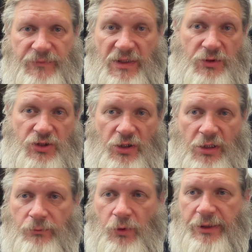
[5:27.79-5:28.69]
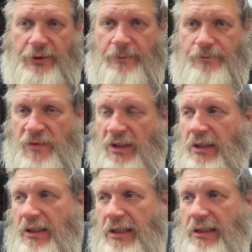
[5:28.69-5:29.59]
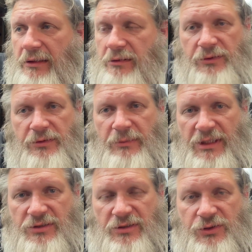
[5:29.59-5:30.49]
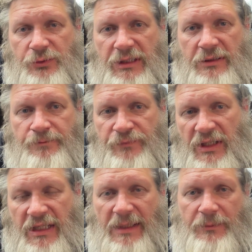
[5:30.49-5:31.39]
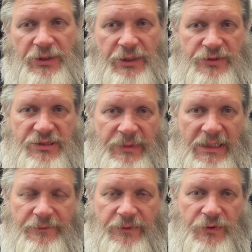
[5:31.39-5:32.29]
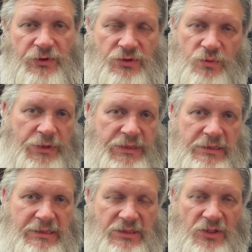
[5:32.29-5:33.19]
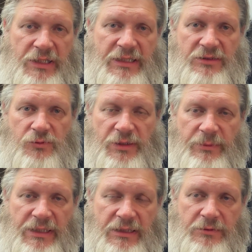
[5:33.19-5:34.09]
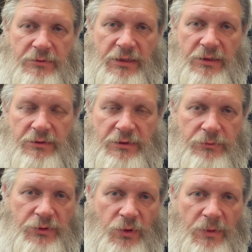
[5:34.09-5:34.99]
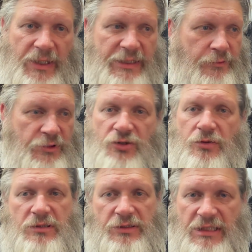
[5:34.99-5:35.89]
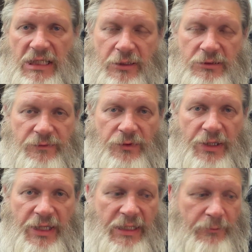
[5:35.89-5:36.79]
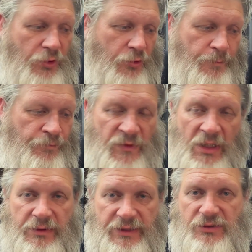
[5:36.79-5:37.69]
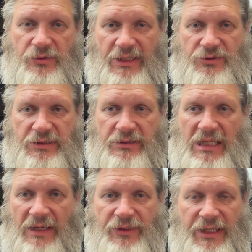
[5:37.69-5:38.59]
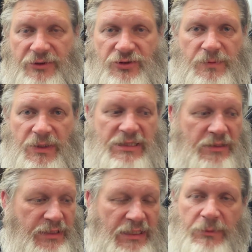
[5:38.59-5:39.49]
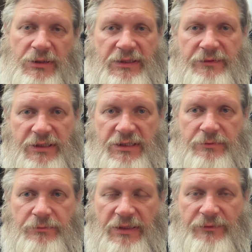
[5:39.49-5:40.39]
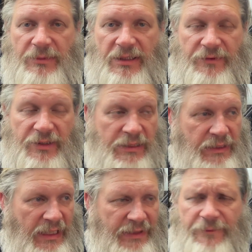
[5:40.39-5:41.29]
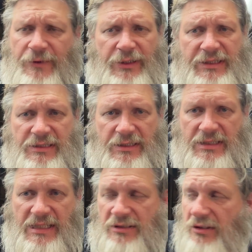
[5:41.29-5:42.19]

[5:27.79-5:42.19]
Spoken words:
Give it a shot. Why not? Imagine doing a couple of those a month. If you just want this as a side hustle, you make, you want to pay your insurance on your car or something like that. Well, this could actually cover that just by selling a couple of DVDs every month. And very easy to test.